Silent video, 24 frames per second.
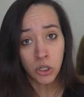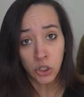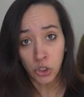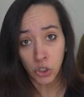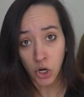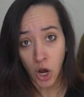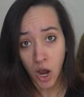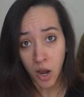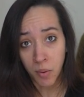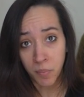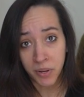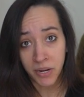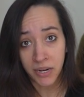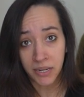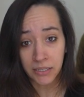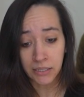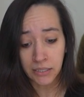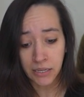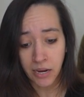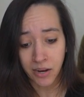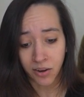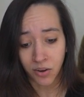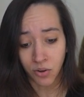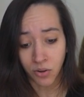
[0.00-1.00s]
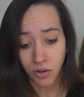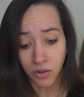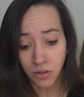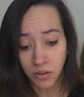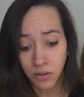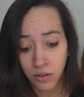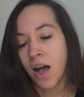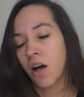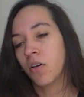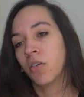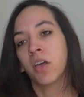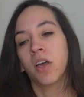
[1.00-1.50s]
dominance angle.
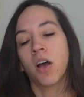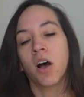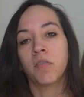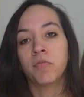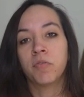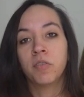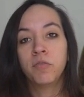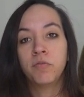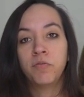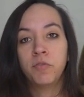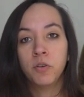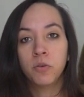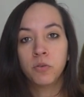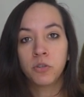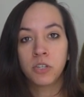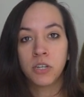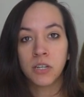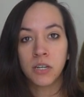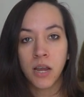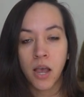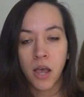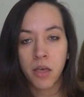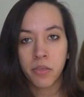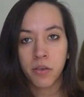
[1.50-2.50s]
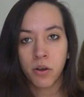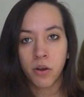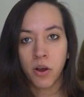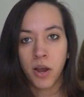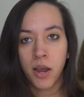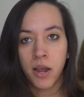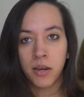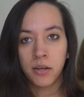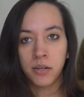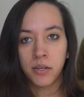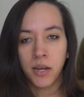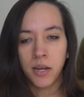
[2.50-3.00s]
How they often fuse together,
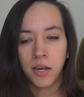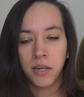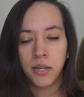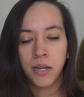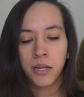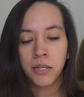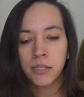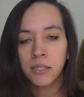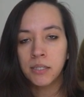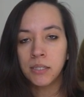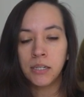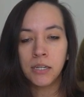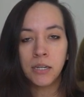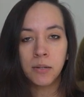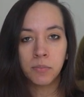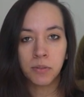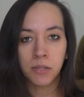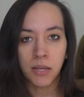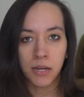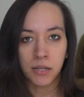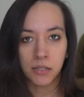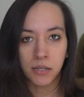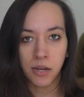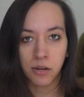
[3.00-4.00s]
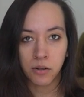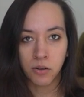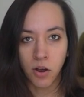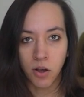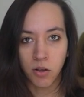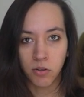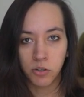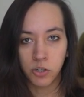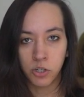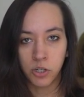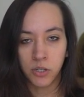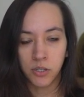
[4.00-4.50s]
and it seems like
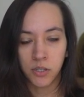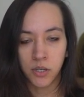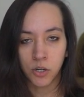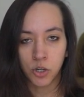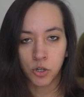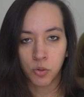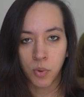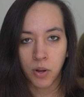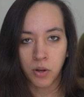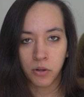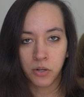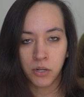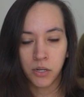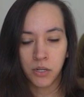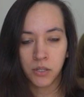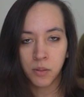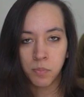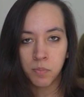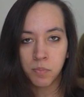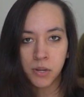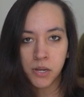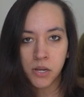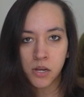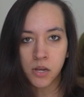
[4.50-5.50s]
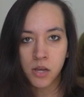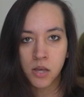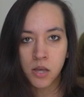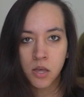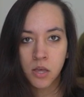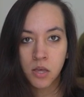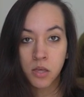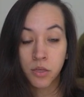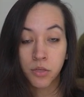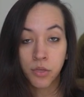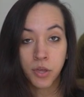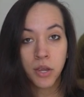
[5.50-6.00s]
technology and sexuality is a big
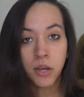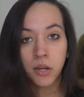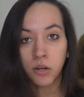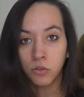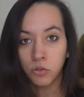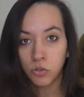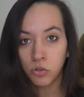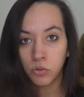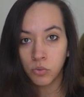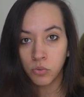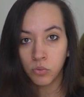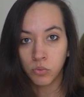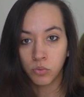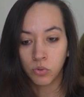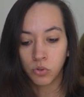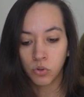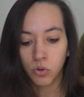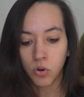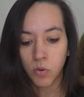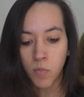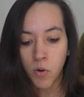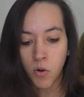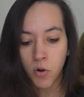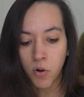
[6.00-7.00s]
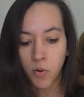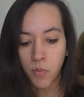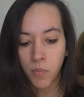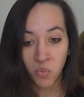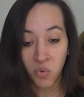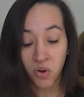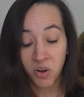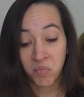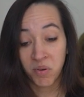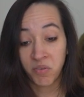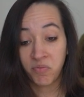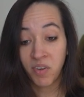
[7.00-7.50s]
thing to Tsukamoto.
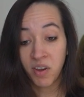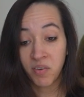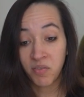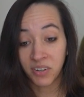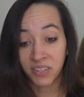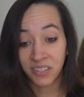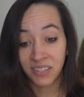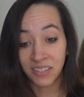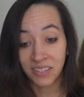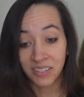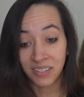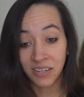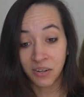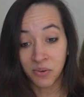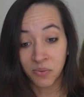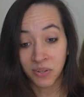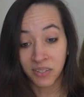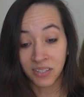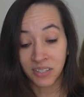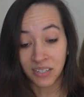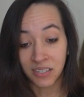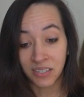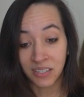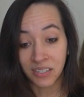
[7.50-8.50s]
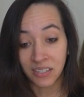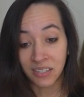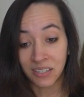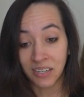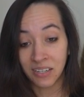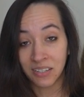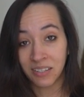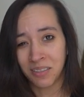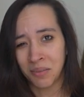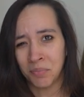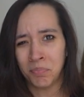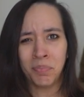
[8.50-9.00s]
One of my favorite sequences
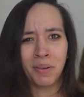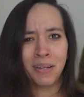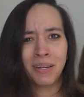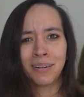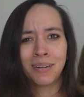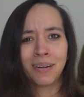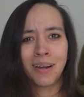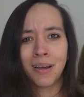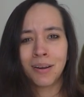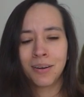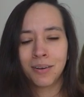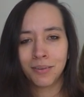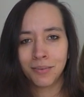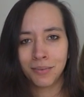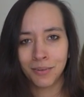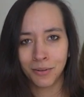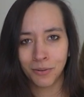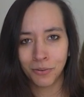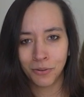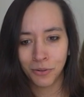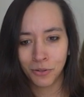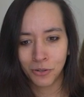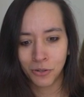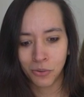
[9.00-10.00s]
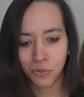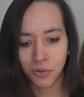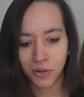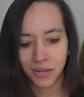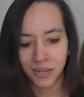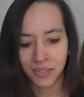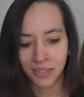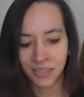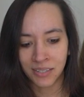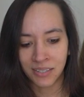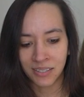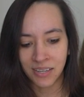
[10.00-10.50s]
is the big kind of, you know,
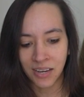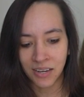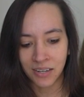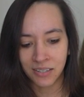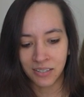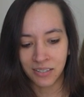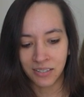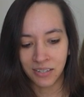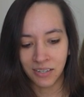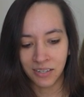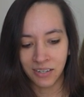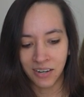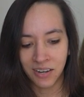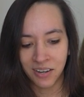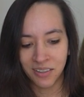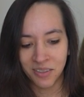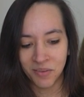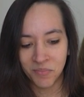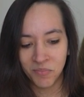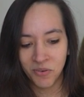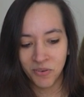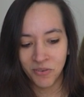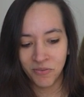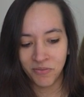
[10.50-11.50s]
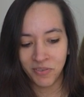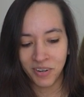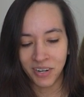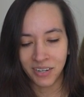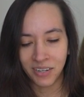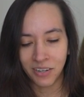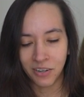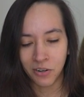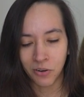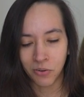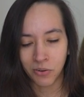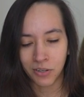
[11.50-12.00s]
notorious sex scene in the movie,
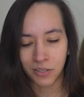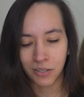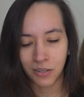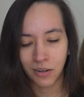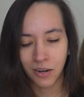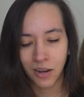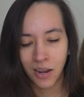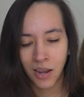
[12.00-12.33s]
you know, because